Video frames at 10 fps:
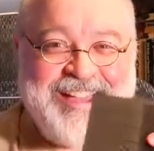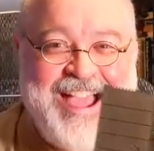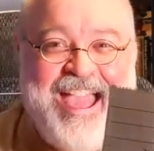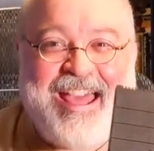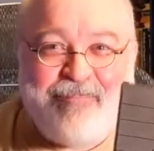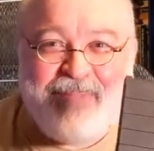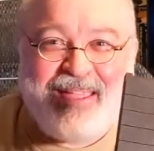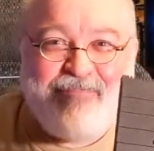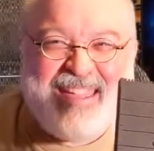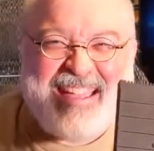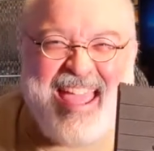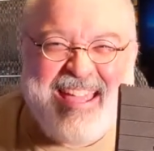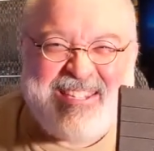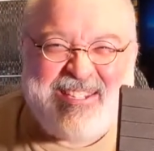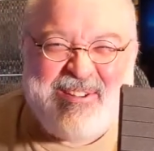I had to make me a
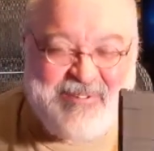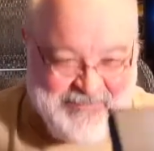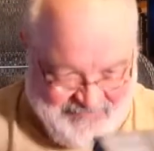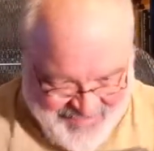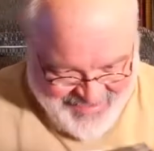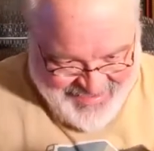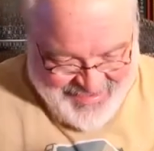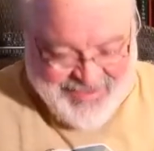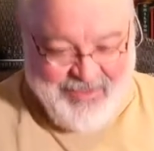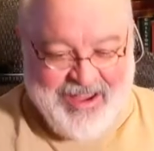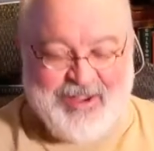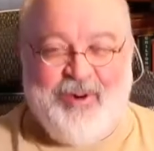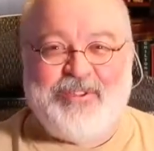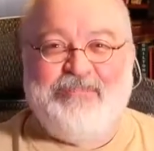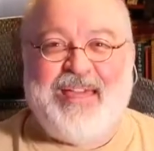case too. So I
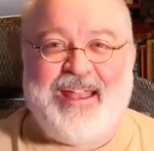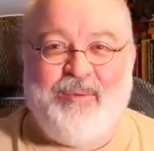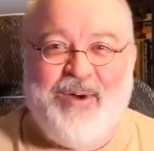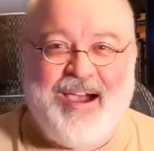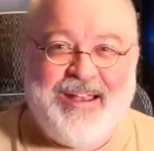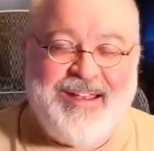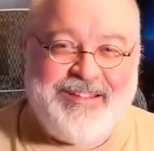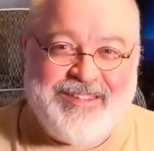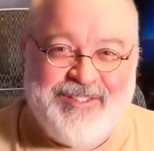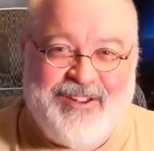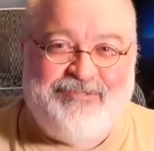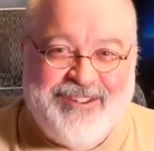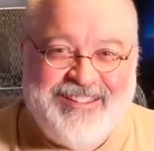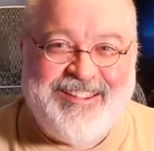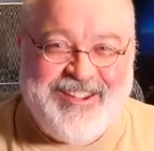told him that I wanted it to look
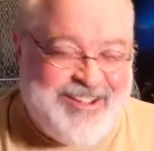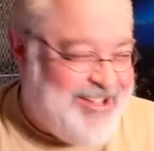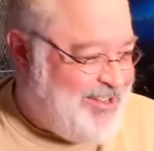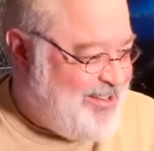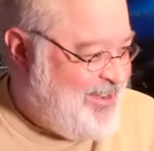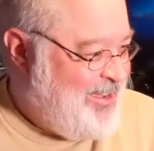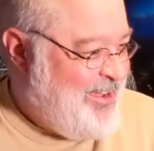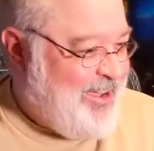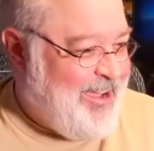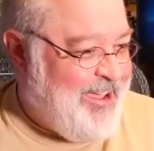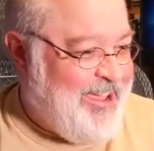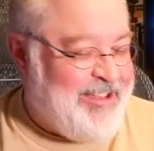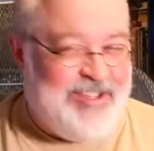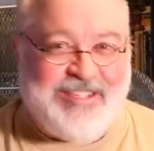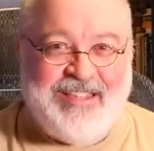really good
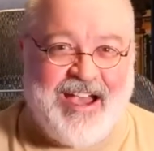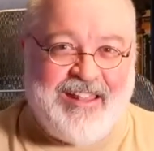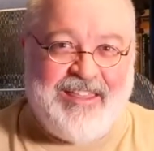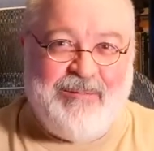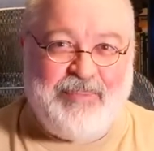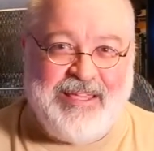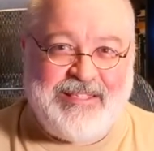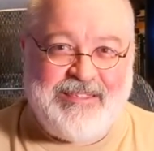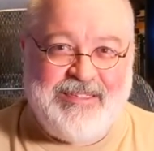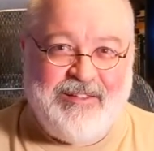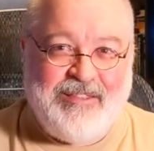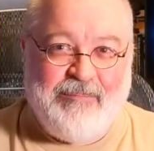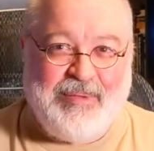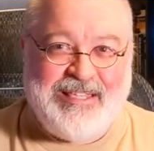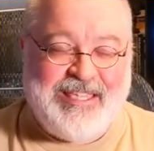and just not a little piece, you know,
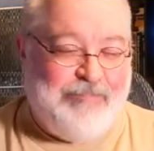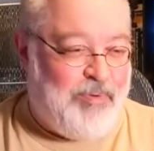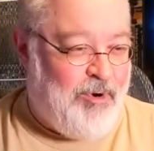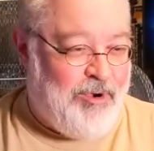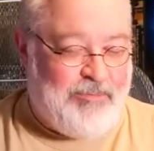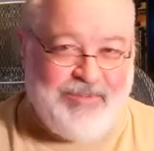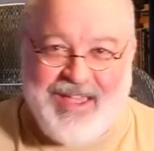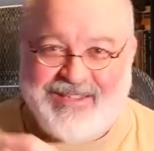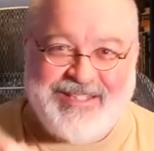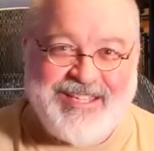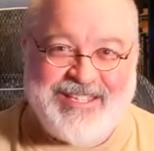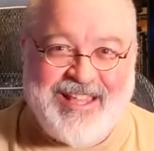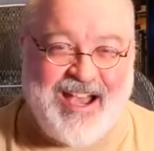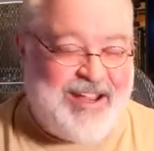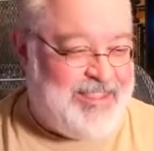little PC board SD
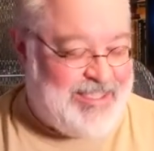slot on the